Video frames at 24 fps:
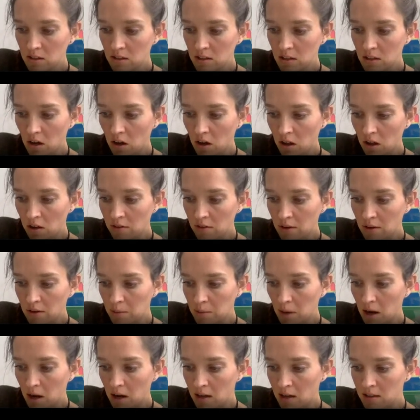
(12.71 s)
It's all of our
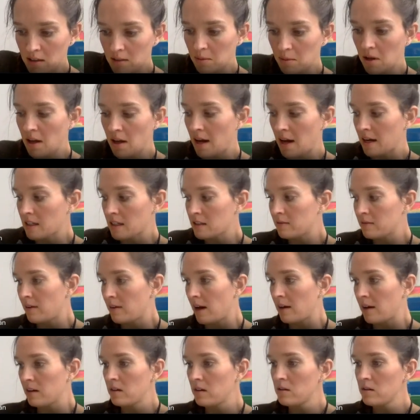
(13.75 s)
possible x
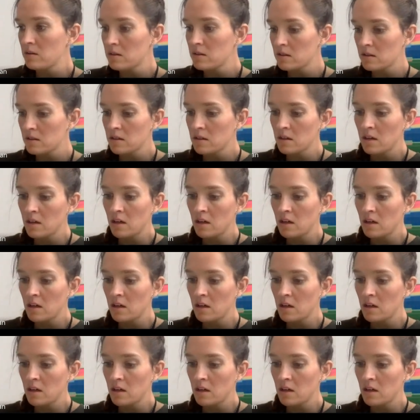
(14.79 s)
values.